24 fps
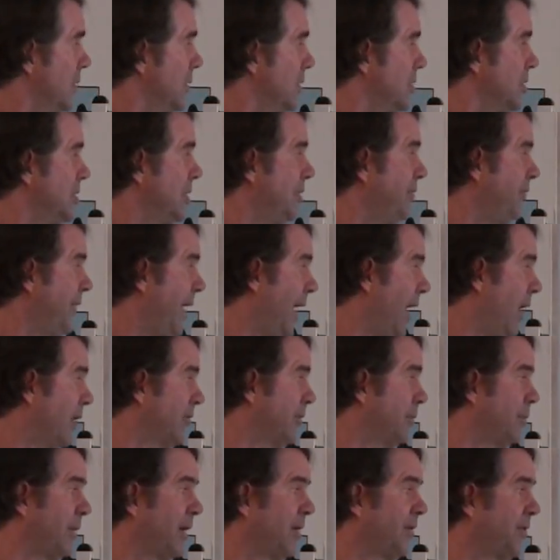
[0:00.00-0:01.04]
she fouls
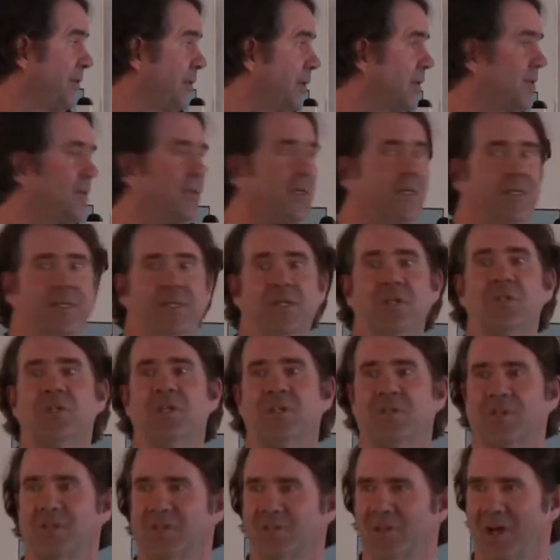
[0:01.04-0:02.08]
and breaks 13,
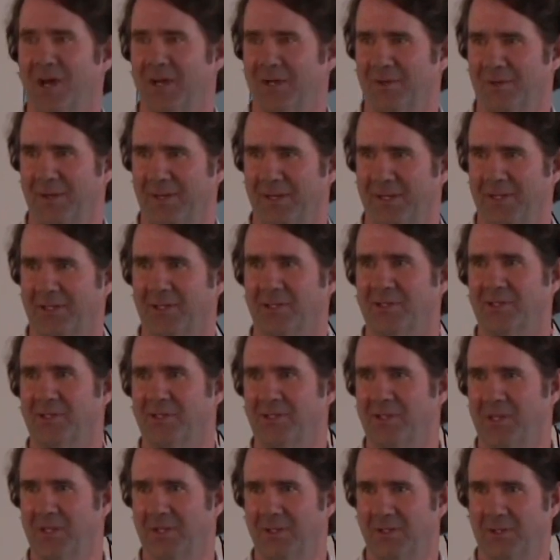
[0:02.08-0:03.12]
she's exonerated because
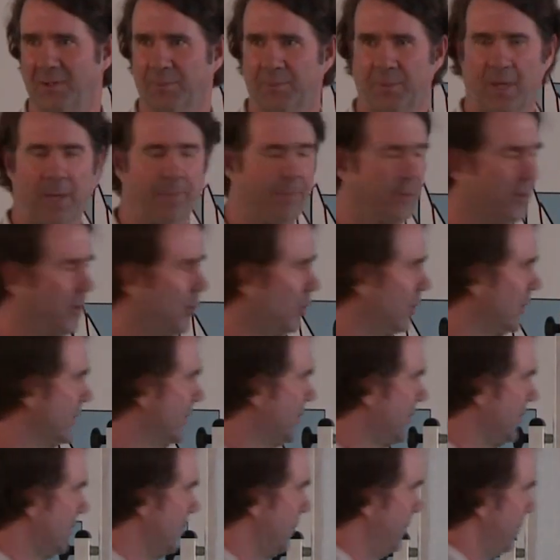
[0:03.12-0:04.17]
she's sailing her proper
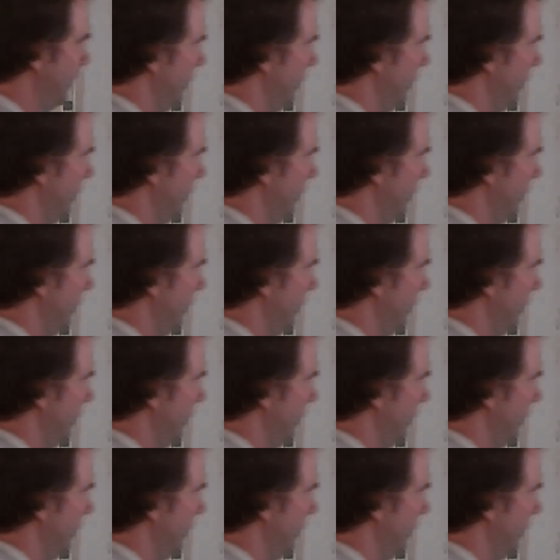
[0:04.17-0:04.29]
course.